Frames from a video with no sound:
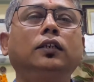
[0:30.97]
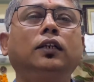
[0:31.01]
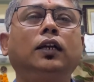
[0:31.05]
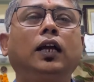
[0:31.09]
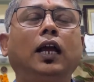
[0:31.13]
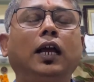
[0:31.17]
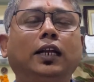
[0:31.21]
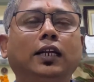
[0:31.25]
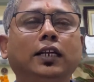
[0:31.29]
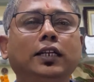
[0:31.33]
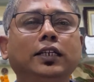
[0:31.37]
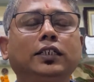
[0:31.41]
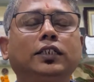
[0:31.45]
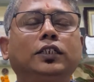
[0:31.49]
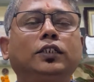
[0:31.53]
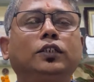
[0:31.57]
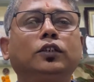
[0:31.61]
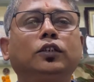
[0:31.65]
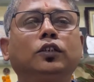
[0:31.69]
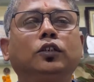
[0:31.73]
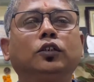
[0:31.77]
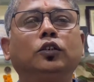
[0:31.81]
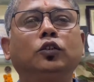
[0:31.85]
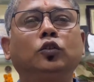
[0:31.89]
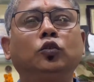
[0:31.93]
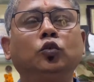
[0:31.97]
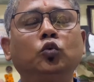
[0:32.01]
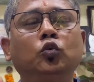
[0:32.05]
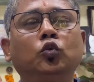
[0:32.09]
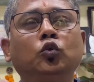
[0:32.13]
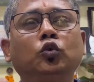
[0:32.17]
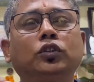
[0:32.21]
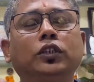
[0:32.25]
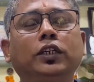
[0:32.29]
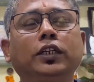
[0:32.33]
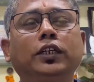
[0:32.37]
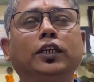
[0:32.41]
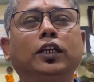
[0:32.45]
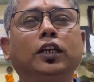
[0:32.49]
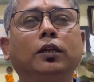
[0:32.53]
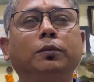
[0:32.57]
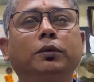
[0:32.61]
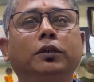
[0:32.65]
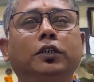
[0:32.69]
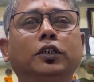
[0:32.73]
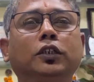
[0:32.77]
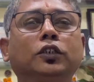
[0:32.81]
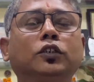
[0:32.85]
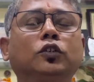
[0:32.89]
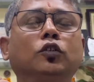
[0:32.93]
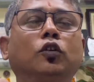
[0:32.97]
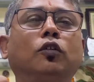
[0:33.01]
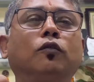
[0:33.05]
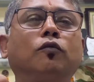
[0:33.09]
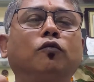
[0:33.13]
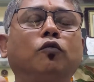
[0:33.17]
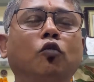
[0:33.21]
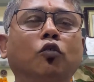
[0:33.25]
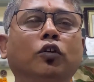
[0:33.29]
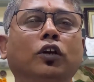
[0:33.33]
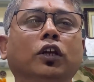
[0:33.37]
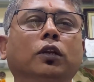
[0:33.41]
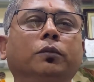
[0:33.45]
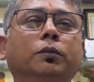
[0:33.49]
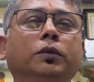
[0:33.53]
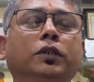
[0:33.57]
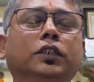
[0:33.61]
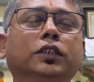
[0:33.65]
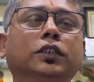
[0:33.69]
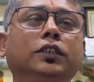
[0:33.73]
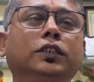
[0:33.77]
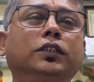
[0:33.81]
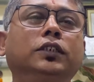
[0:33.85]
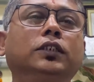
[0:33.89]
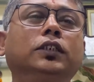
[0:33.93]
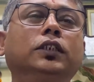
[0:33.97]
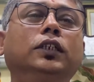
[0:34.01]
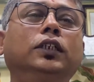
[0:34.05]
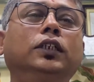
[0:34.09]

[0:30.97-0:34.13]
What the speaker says: at least 2 to 3 kilometers or 4 kilometers